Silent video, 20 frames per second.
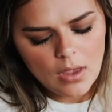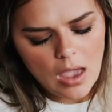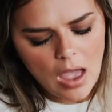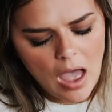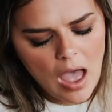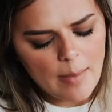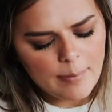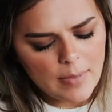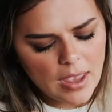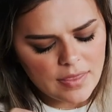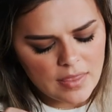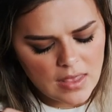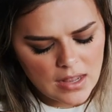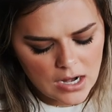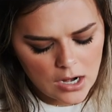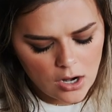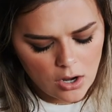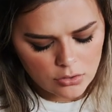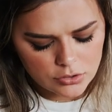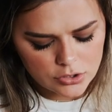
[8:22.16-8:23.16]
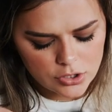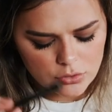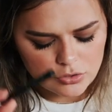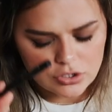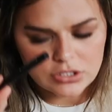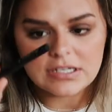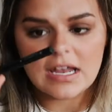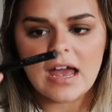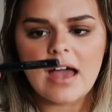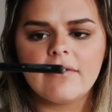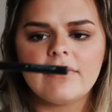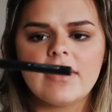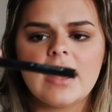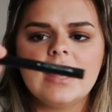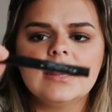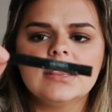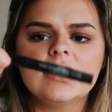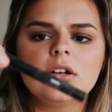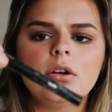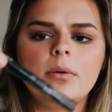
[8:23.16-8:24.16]
Um, and then I also just have
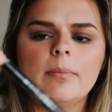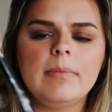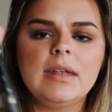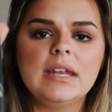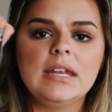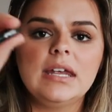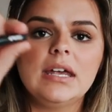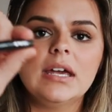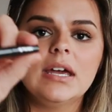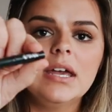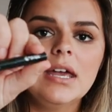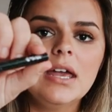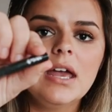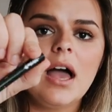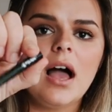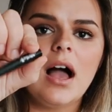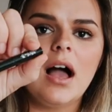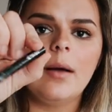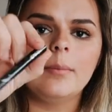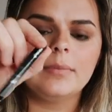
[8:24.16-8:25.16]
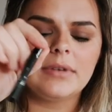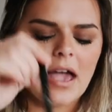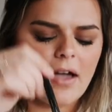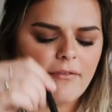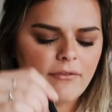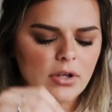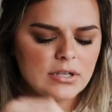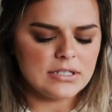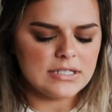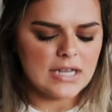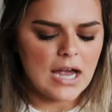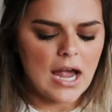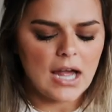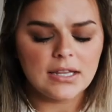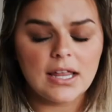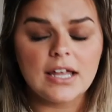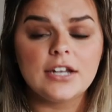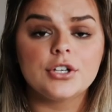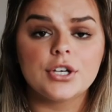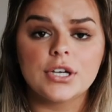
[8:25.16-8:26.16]
a little mini um, Kat Von D
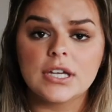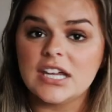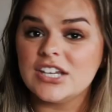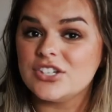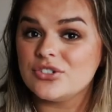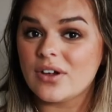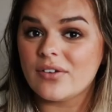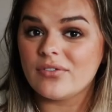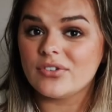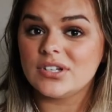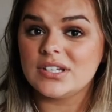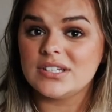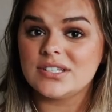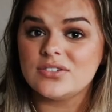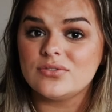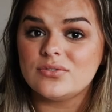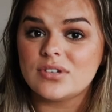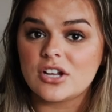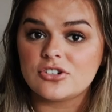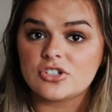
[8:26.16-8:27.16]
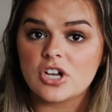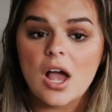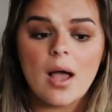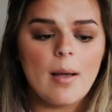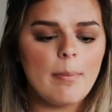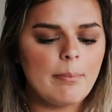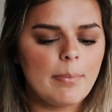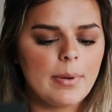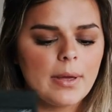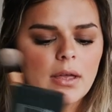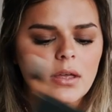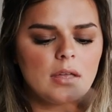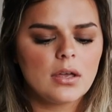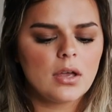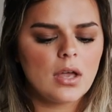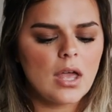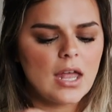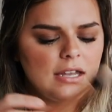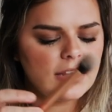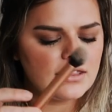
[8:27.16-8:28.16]
eyeliner in case you ever need to touch up,
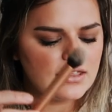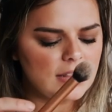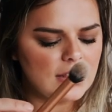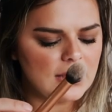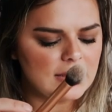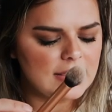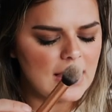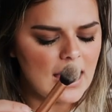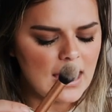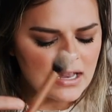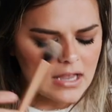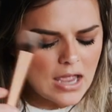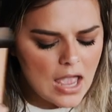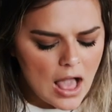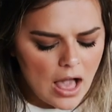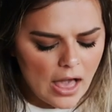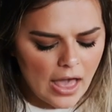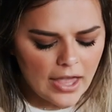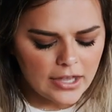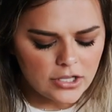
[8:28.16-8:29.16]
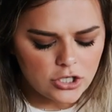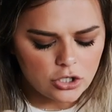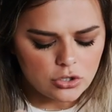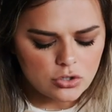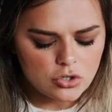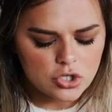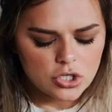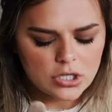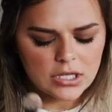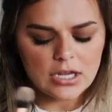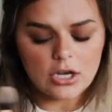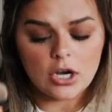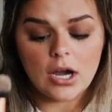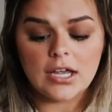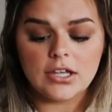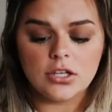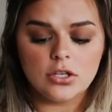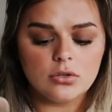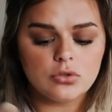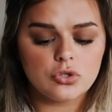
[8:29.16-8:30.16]
anything like that. I usually, or
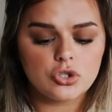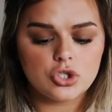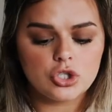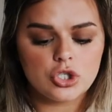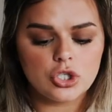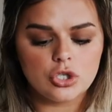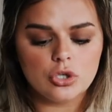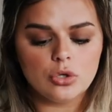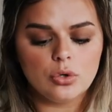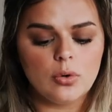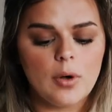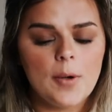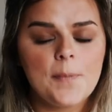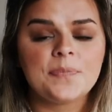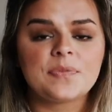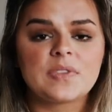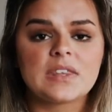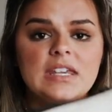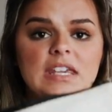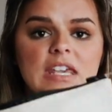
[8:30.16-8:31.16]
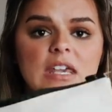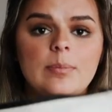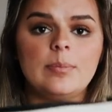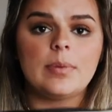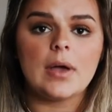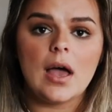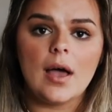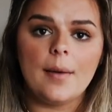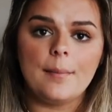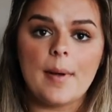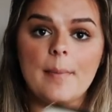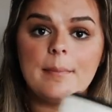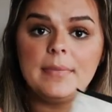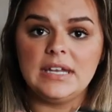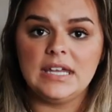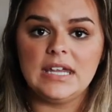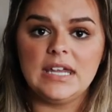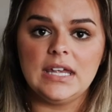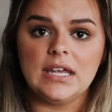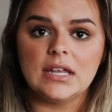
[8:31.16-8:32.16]
I used to, keep um, a
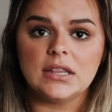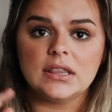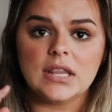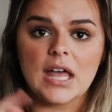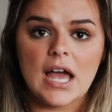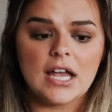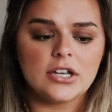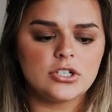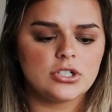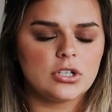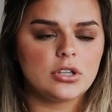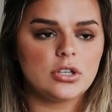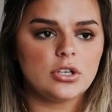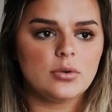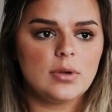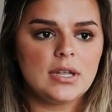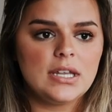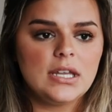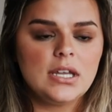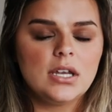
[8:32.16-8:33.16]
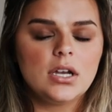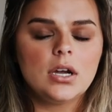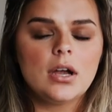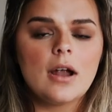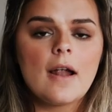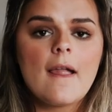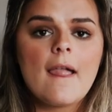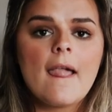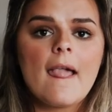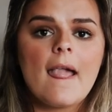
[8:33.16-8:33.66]
mini lash glue in here.